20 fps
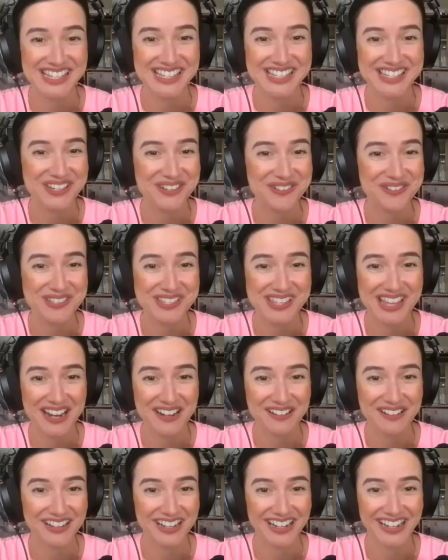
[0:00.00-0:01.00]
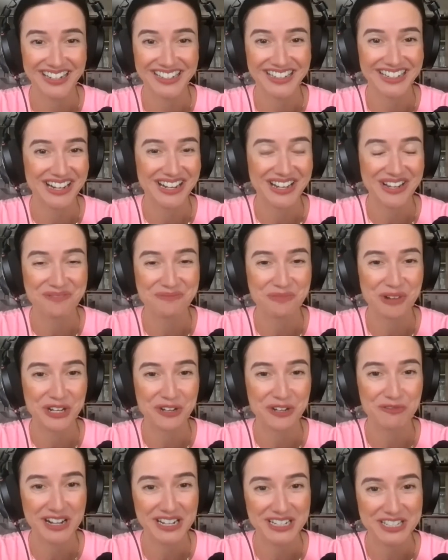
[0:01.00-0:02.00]
it's so scary um, when
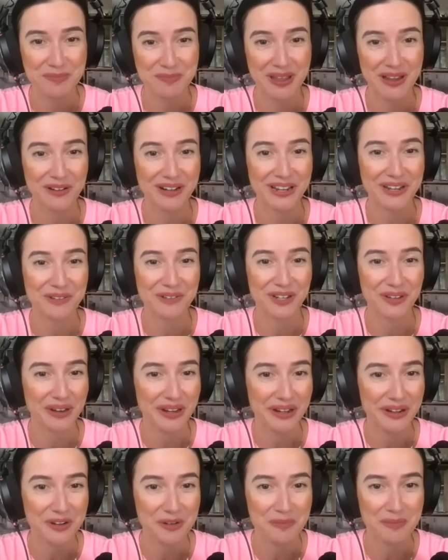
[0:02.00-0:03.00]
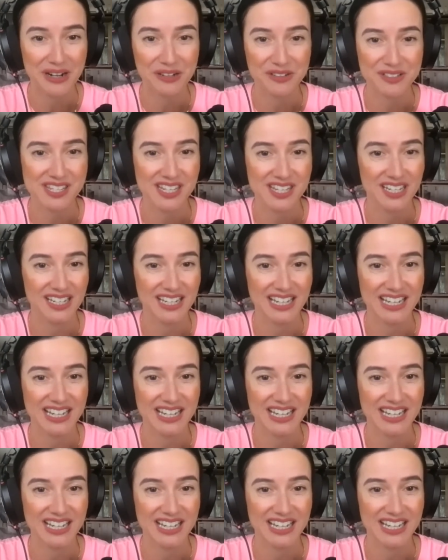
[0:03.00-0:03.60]
you read about it when you hear about it